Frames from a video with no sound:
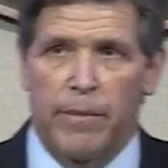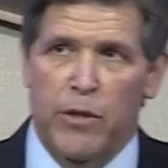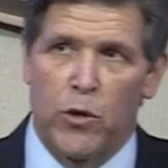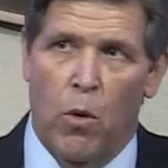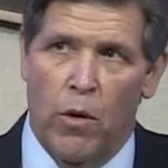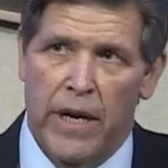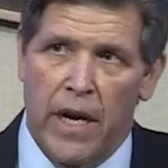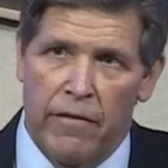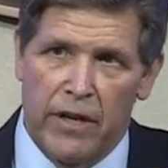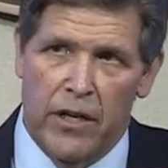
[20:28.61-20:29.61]
the
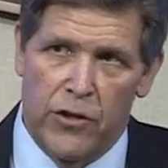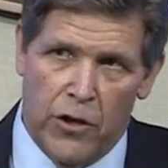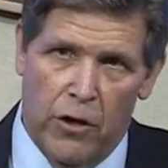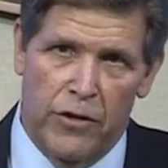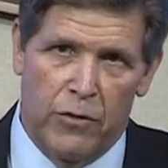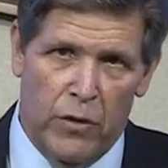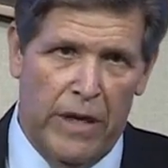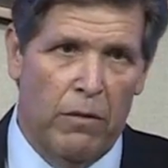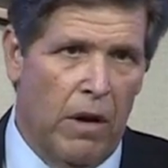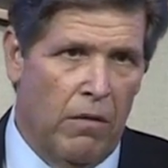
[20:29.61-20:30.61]
majority of the concerns
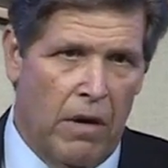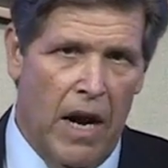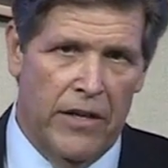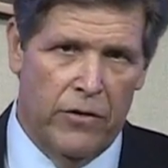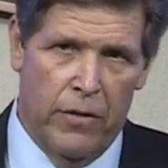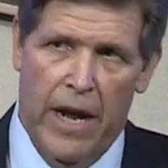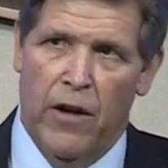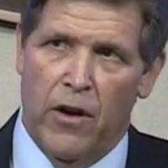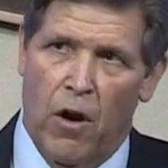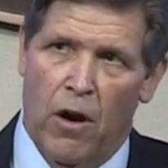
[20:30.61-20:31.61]
really arise
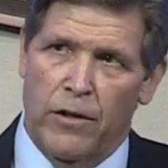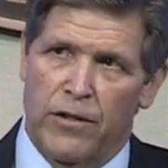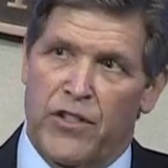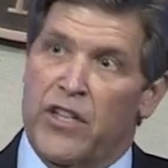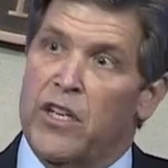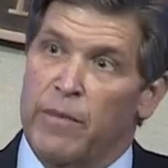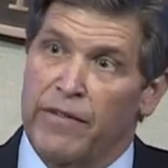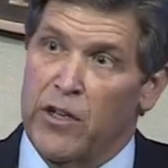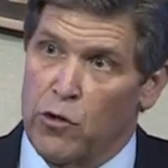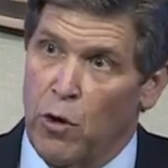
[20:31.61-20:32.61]
around our system
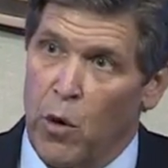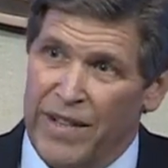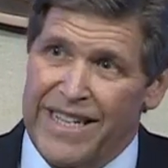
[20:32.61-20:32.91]
of control,